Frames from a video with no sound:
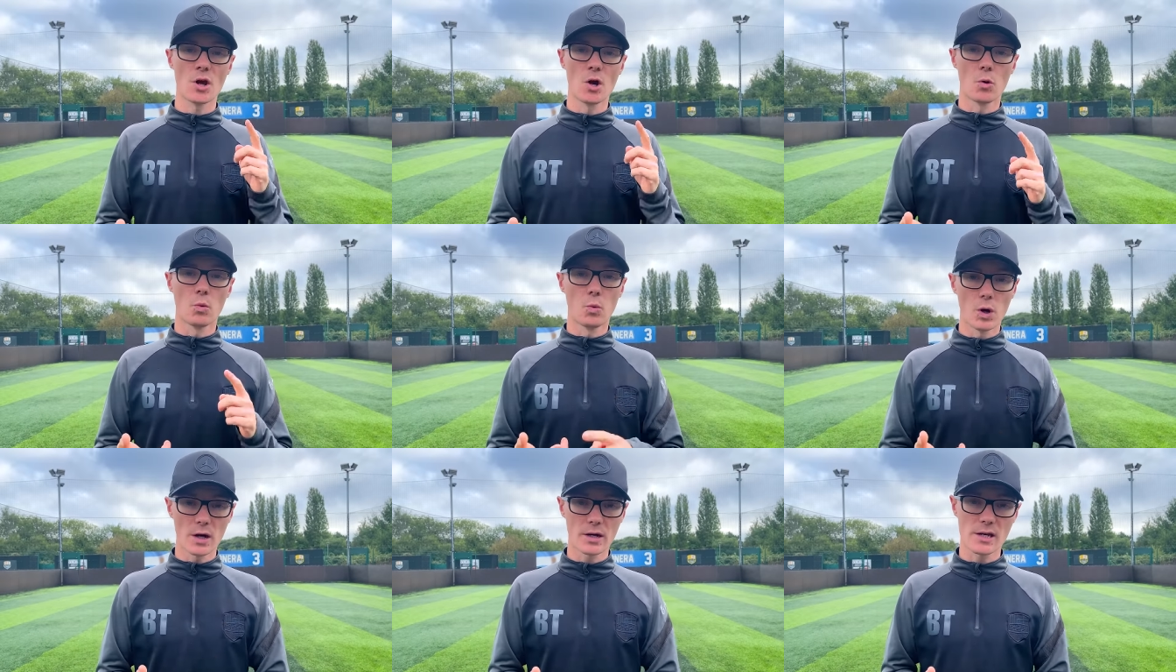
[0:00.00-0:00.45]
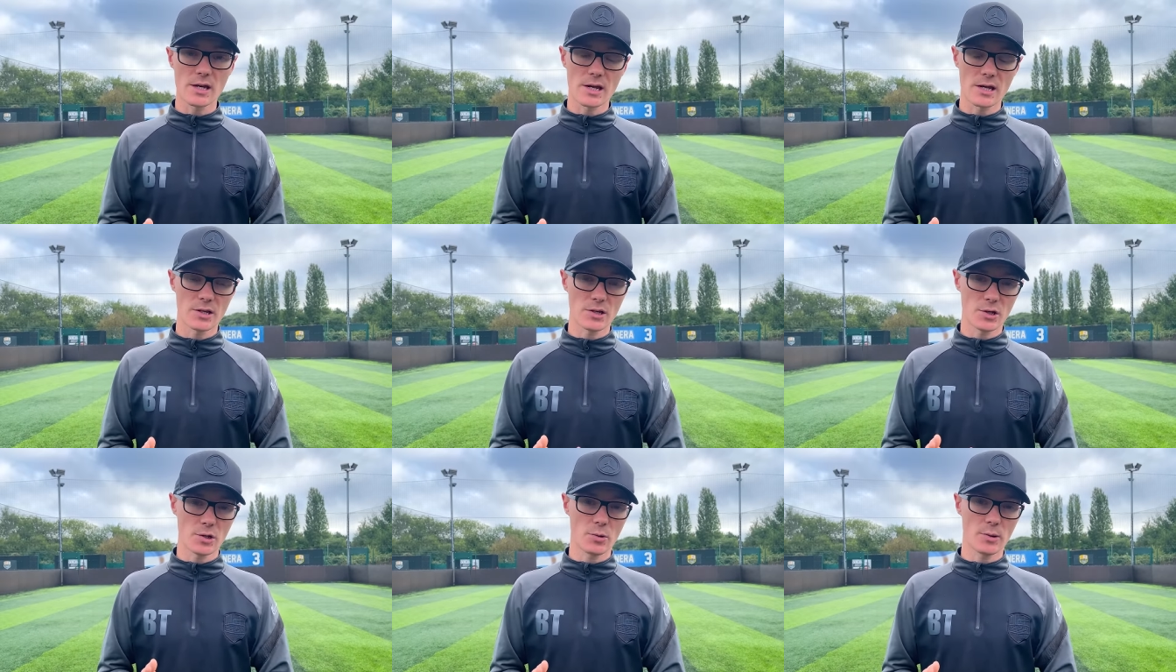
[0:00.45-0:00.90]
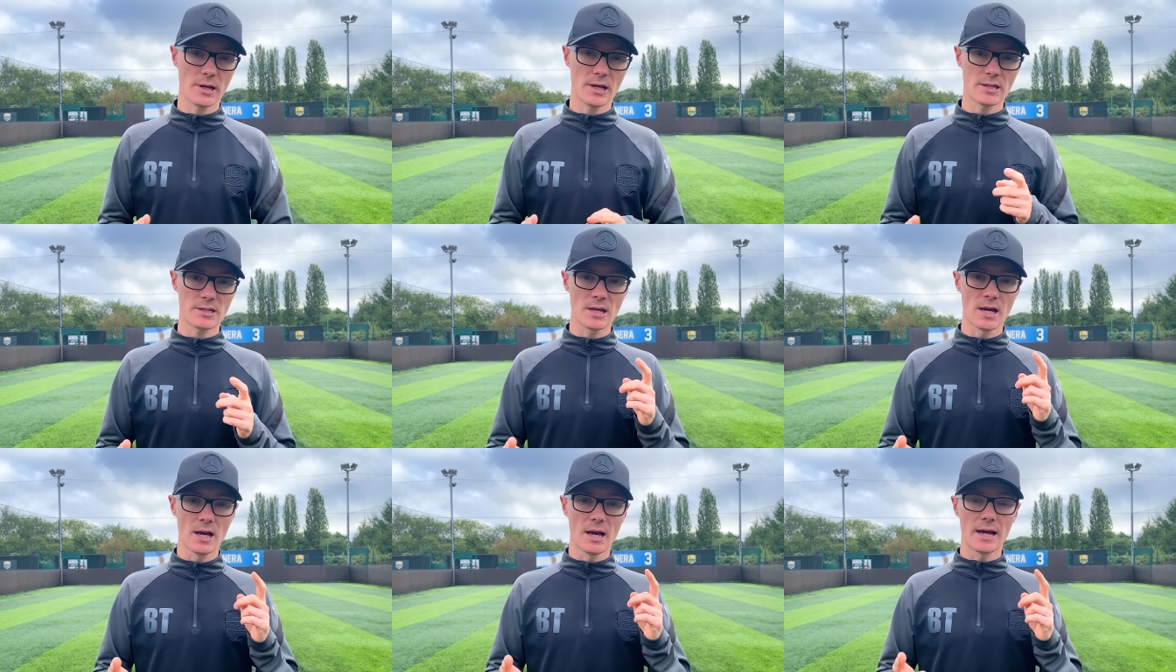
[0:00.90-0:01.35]
working in
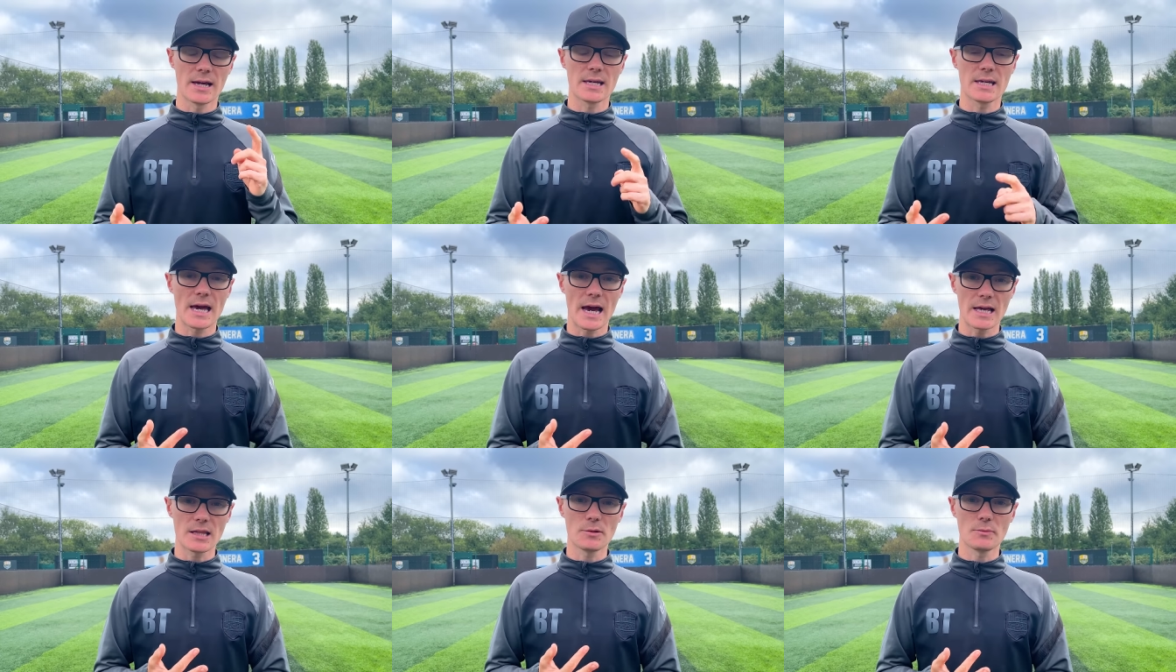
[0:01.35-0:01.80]
units and getting